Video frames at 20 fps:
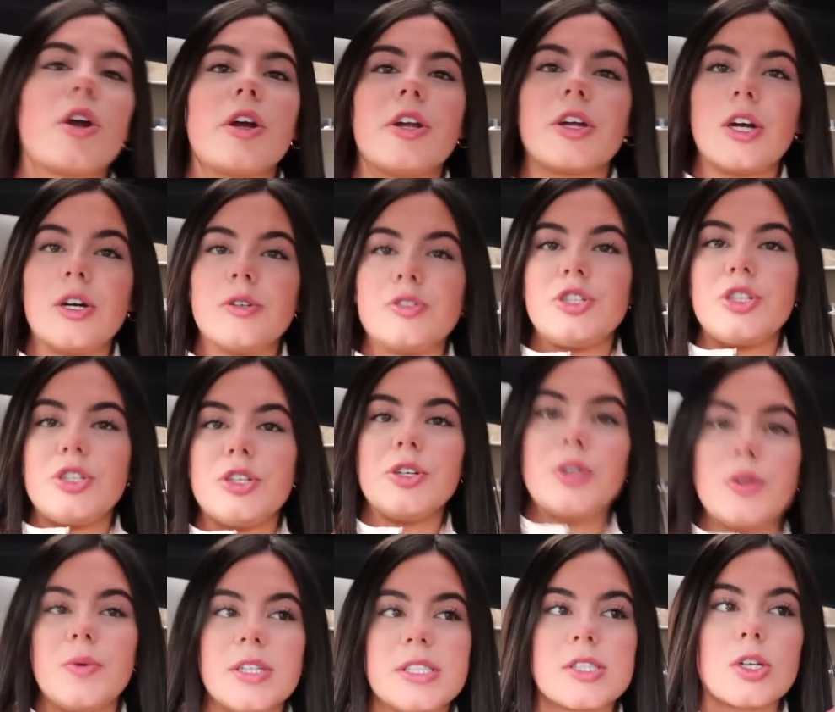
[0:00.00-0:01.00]
we're gonna go
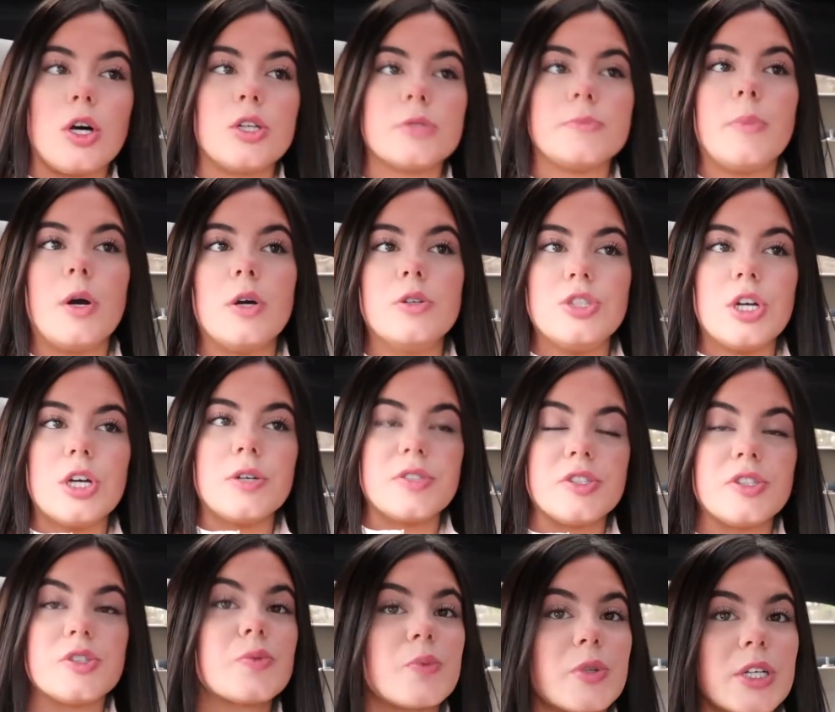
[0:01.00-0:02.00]
to, it's called Mojo's.
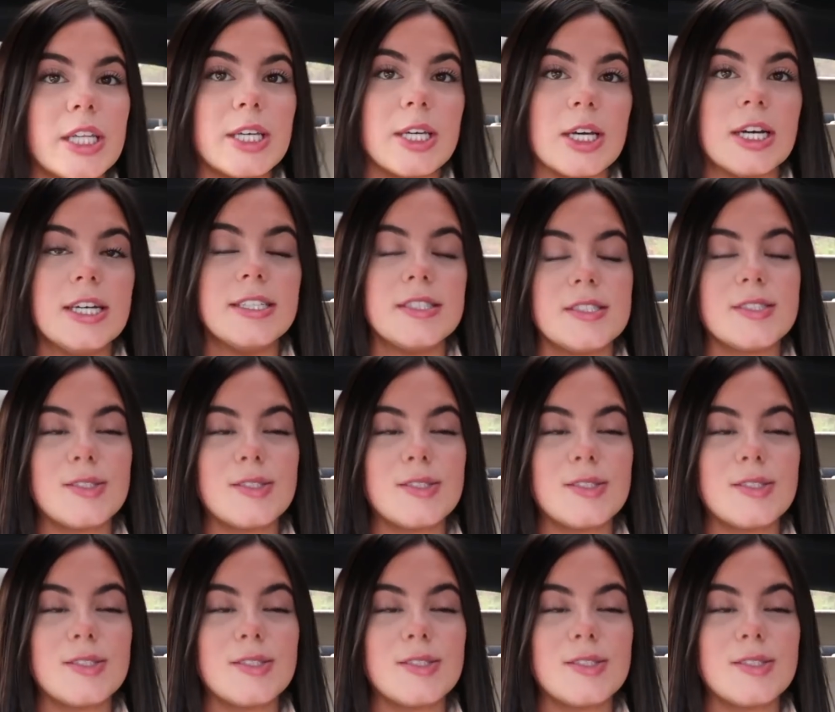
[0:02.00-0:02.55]
It's really good.